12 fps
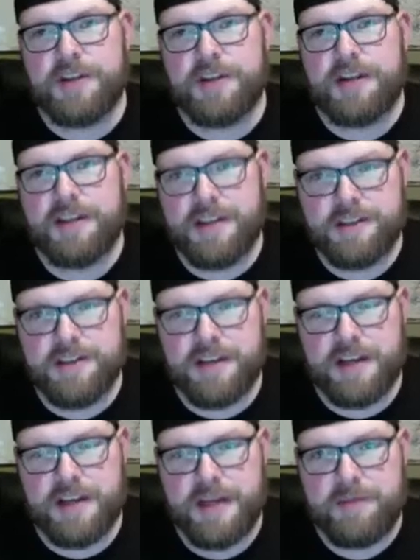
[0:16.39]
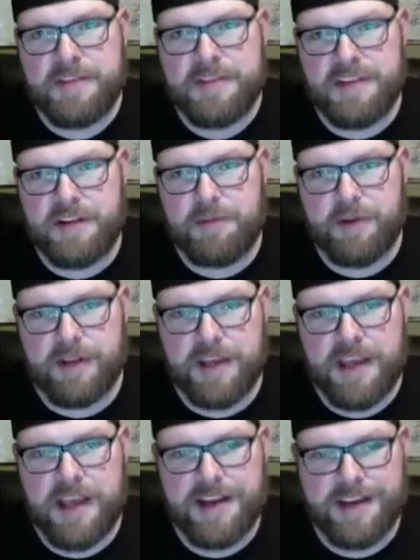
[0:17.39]
that is Edmonton, Alberta,
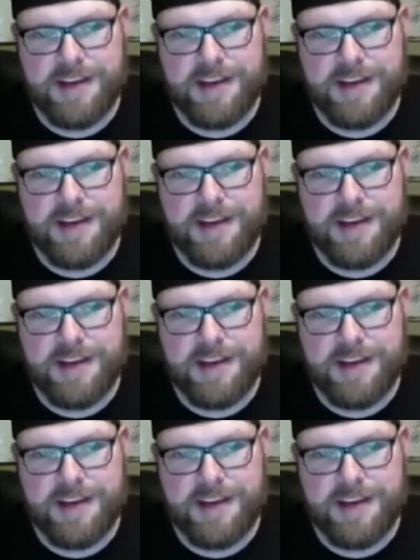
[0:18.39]
Canada,